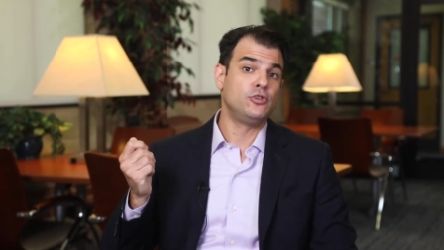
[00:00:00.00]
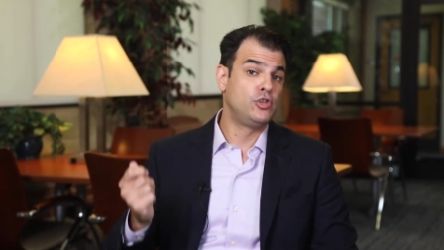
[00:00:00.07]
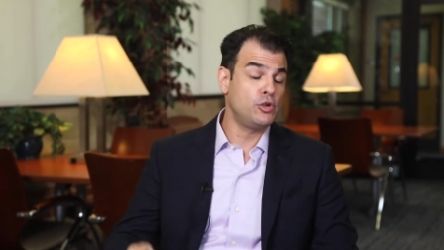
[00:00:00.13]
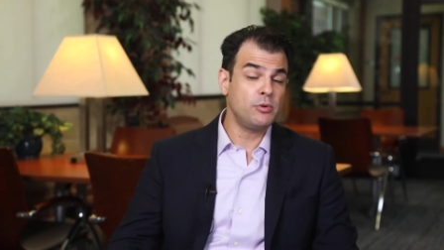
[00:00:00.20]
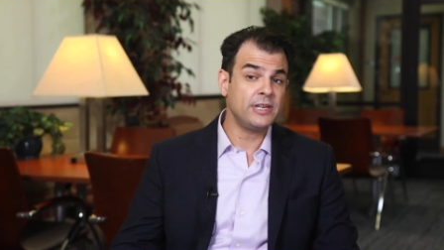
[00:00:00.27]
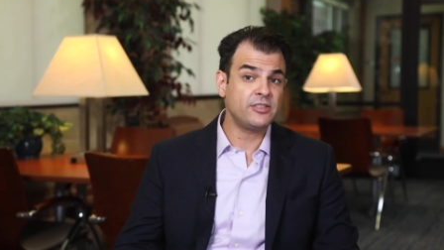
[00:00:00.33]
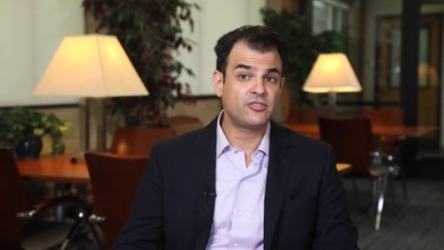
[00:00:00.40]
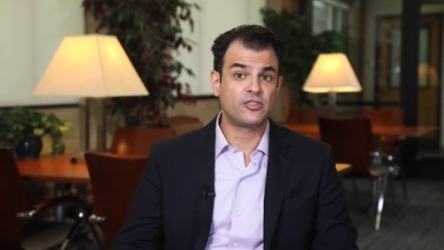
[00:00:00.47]

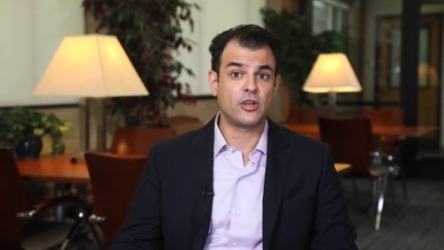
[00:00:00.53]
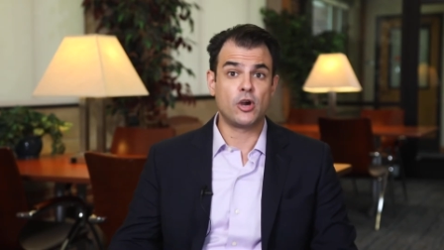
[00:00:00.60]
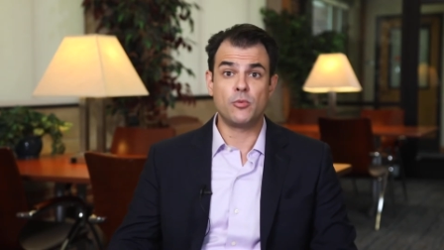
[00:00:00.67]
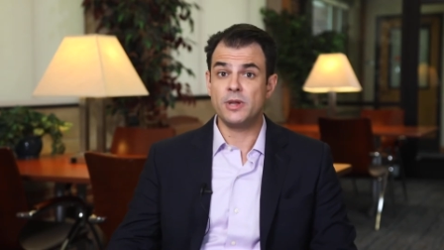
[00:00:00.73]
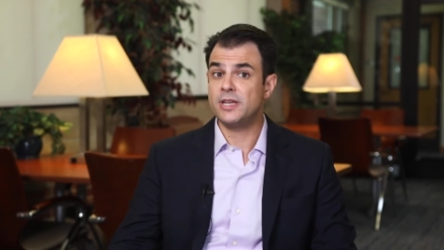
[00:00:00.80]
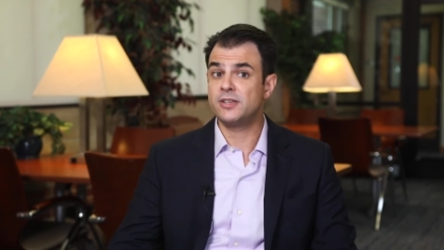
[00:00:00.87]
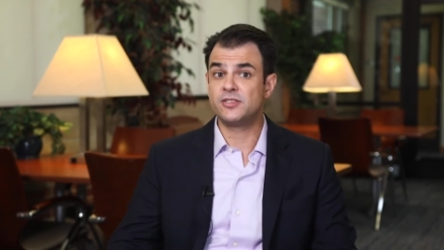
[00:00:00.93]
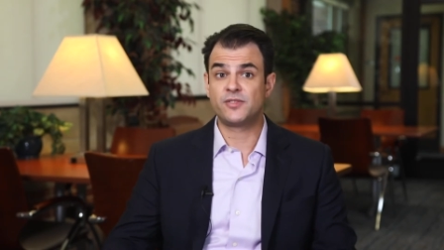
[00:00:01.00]
doing
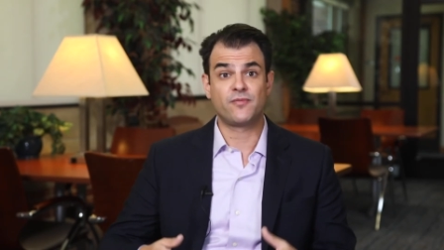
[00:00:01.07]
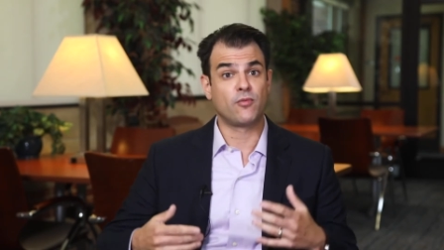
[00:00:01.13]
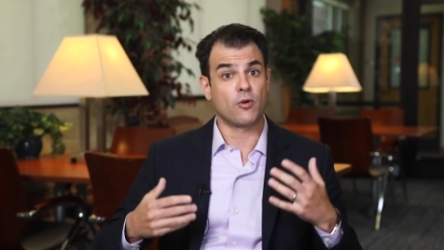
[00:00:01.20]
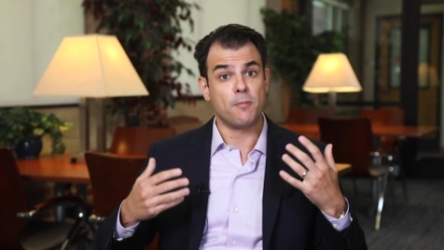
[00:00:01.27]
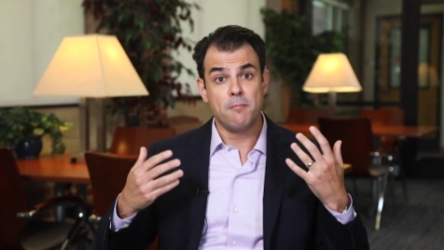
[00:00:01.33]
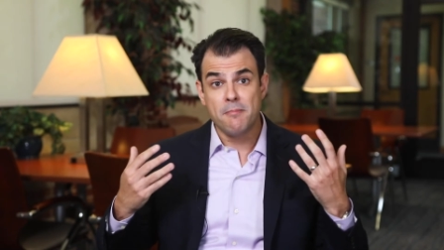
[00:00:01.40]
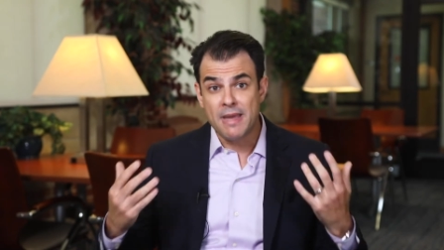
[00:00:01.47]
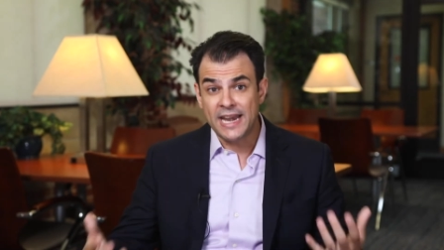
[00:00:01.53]
so is,
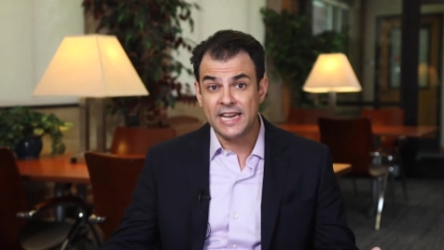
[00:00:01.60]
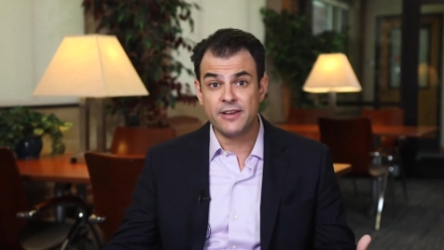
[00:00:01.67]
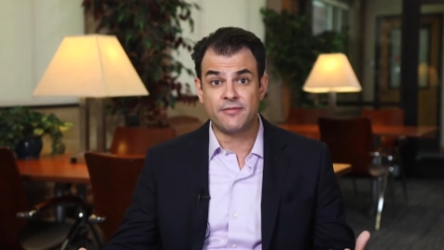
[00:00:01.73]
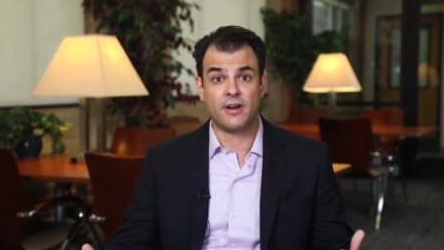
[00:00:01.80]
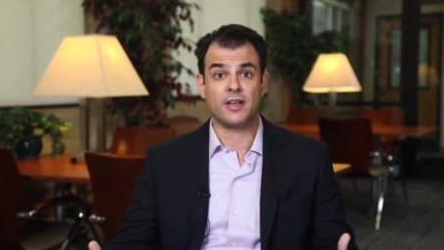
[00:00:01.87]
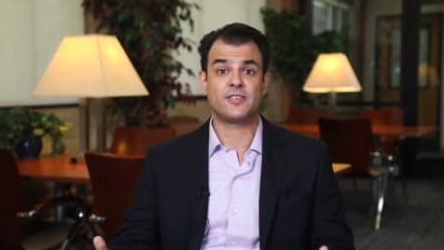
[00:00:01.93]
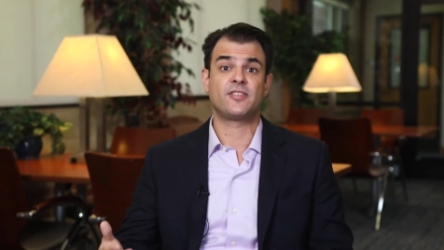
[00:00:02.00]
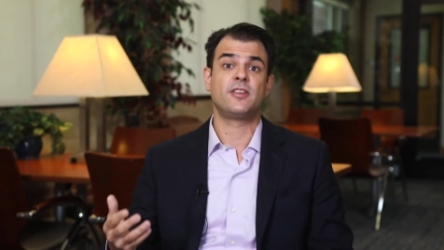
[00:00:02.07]
for many
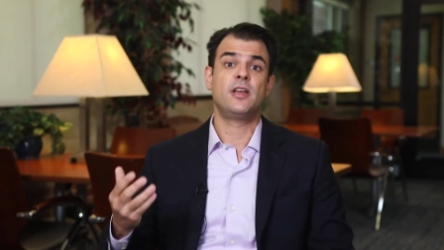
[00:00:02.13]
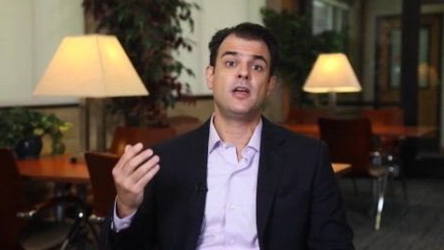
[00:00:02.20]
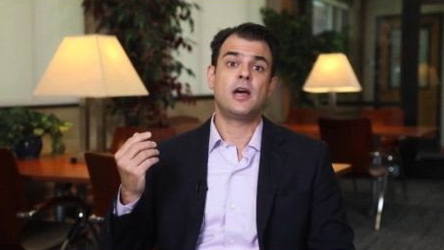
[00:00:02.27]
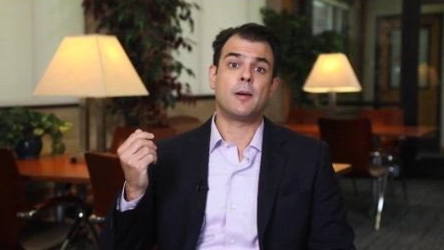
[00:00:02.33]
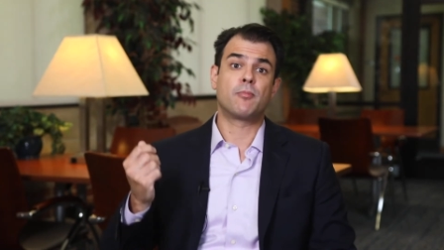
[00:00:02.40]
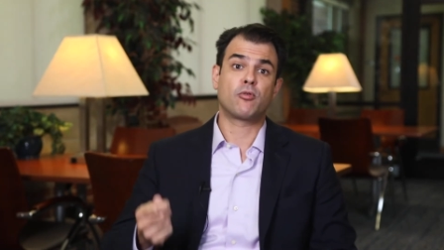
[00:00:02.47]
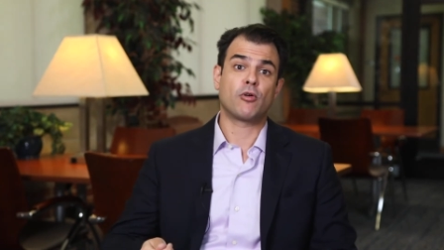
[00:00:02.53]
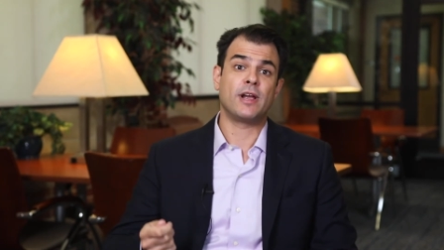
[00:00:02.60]
of us,
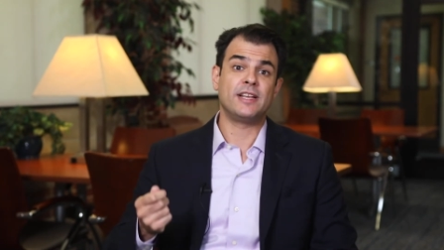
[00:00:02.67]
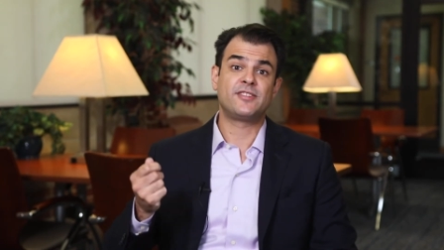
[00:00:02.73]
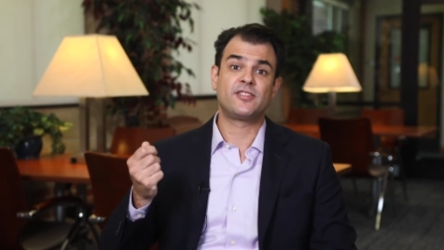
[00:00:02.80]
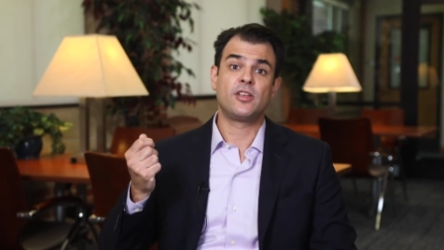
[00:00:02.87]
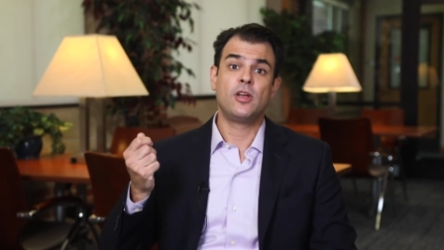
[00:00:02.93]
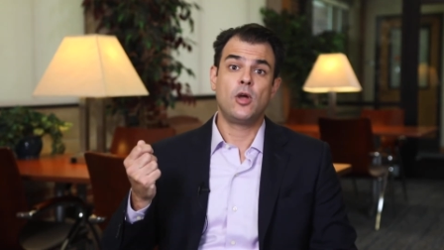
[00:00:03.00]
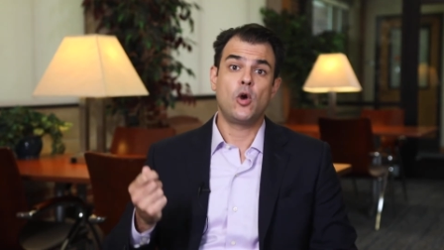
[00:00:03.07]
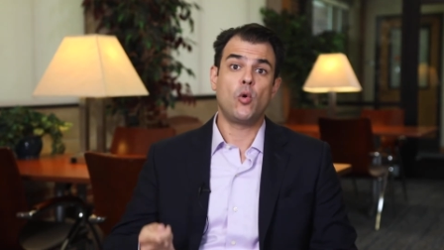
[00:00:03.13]
a
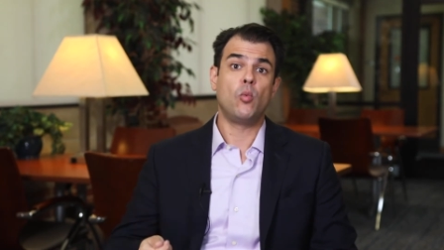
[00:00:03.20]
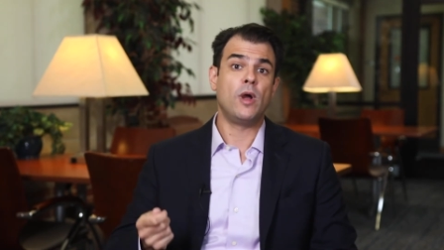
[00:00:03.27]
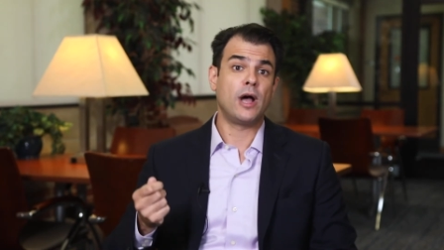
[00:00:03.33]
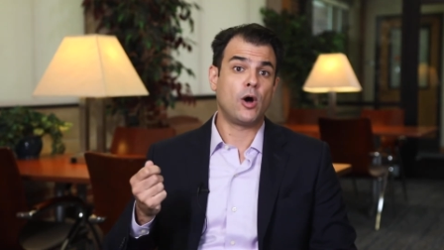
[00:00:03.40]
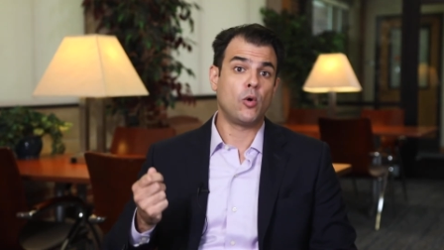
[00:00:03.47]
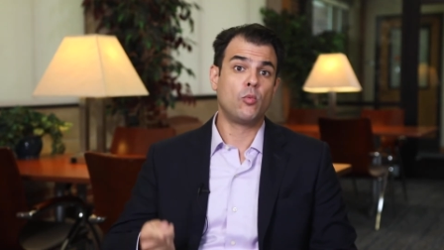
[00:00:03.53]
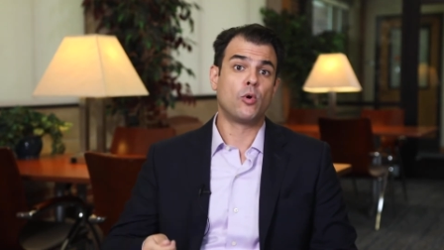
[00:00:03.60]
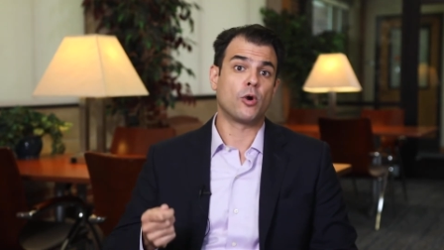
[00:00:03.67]
price
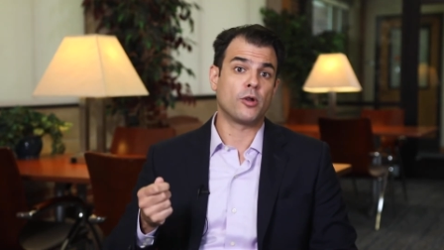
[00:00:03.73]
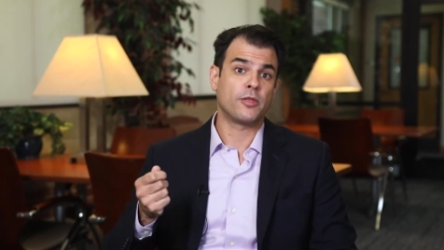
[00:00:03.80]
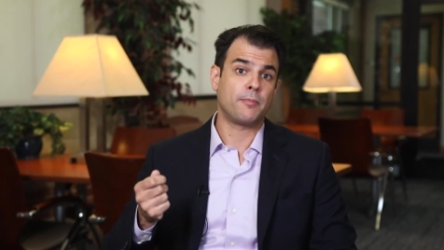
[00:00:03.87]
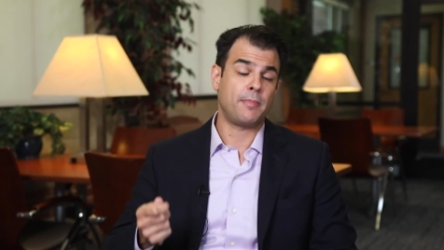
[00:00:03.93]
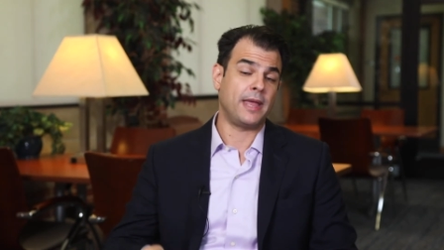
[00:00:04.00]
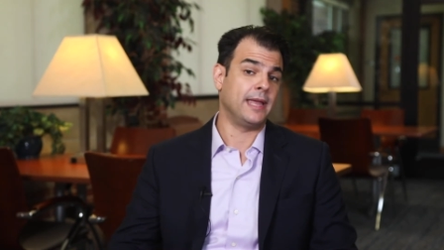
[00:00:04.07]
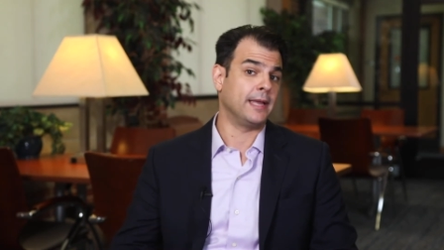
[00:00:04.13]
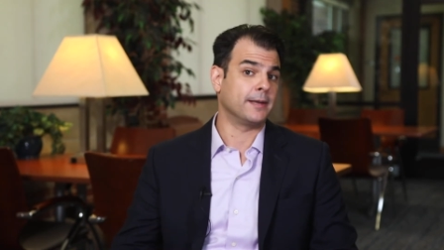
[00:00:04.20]
well
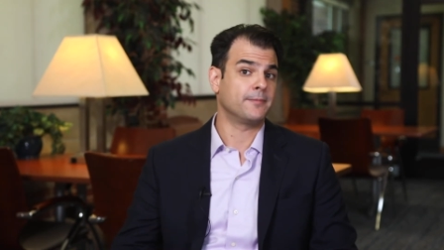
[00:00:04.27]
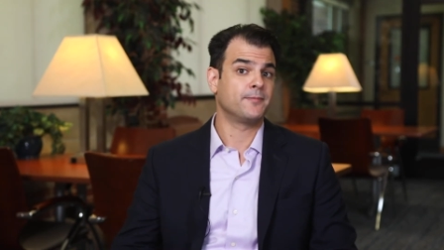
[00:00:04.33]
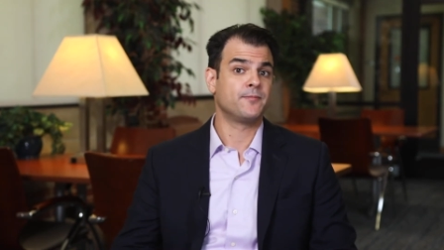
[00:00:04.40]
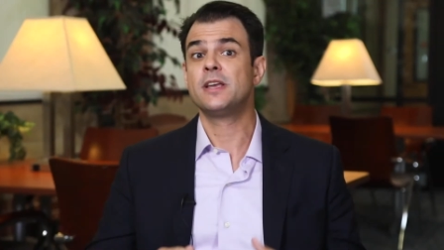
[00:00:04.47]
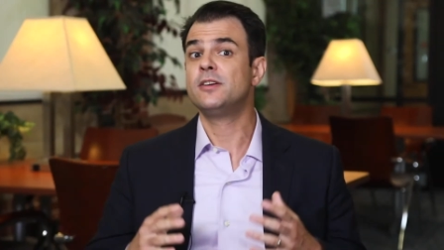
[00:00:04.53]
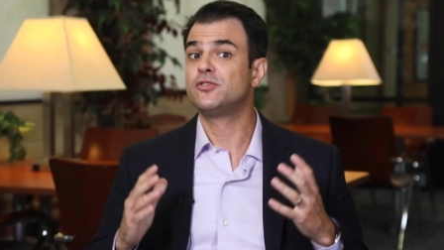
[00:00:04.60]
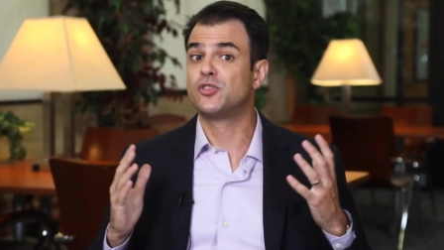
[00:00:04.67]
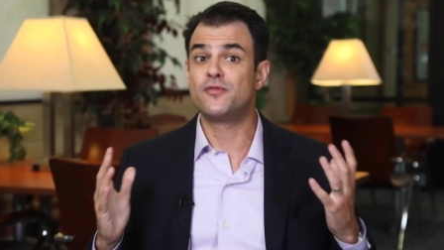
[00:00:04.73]
worth paying.
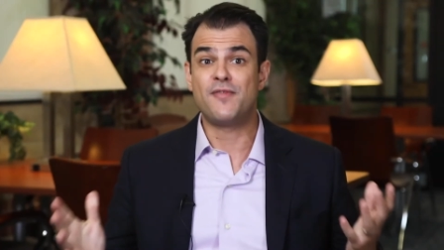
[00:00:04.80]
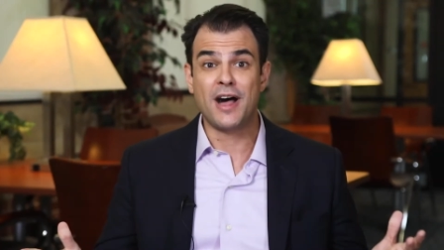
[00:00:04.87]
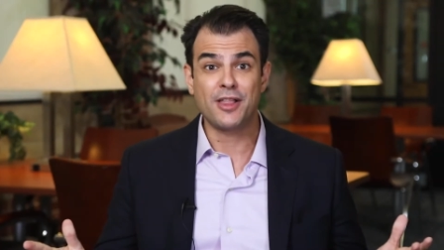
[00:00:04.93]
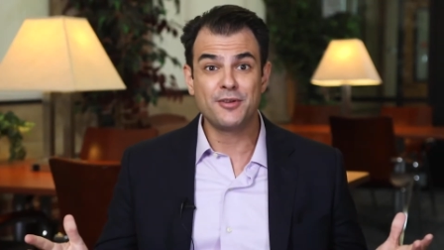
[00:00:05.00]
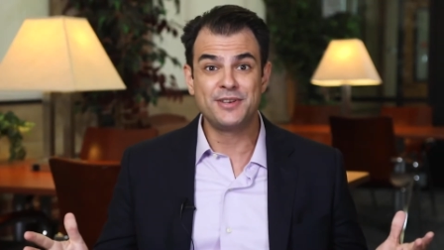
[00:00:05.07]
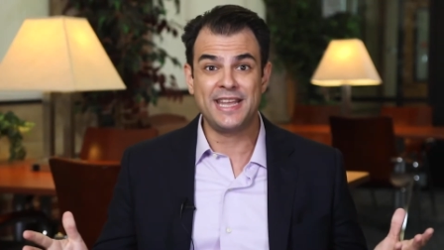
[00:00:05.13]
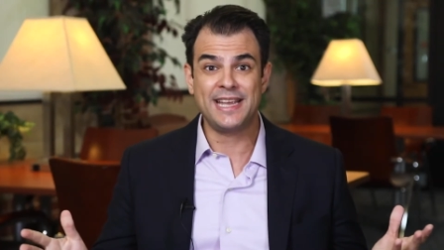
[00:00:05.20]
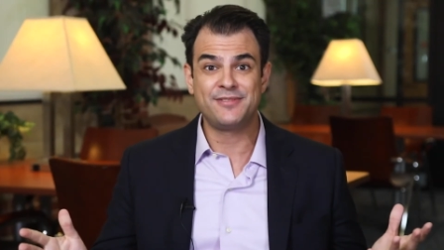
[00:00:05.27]
So
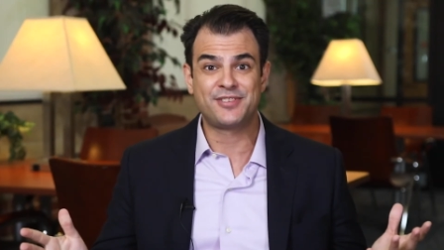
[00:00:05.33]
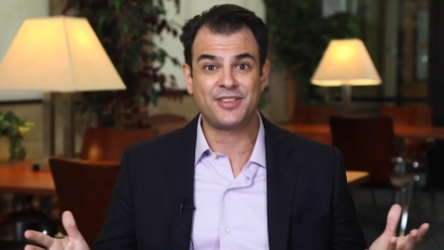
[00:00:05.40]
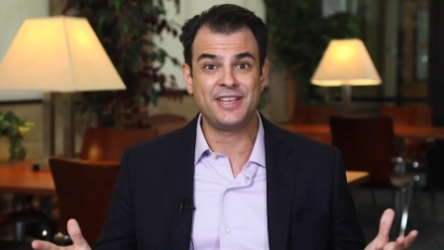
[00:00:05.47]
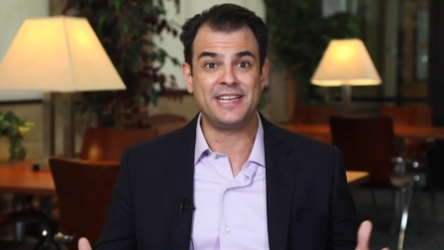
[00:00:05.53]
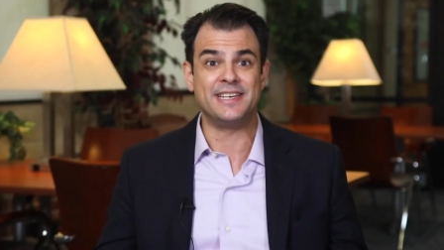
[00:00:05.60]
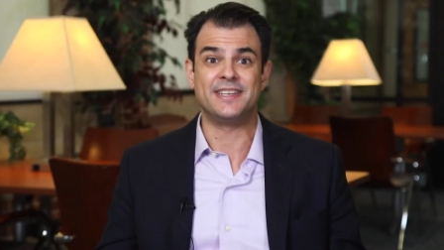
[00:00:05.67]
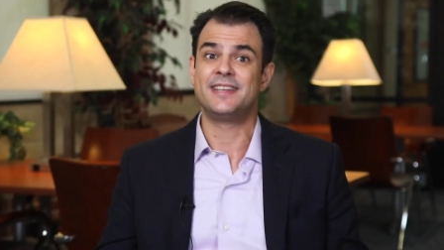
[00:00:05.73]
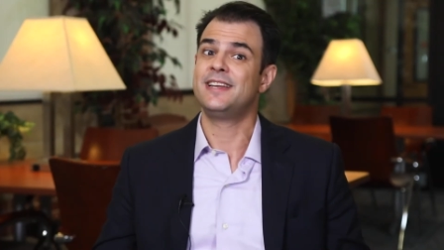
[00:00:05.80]
follow Dave's
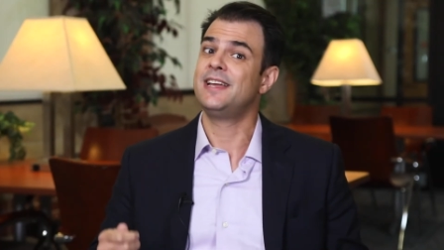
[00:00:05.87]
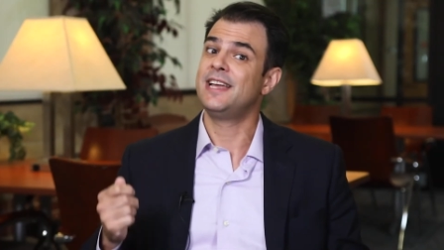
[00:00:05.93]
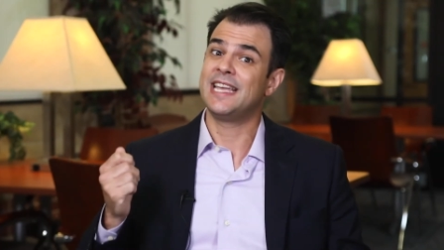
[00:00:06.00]
lead.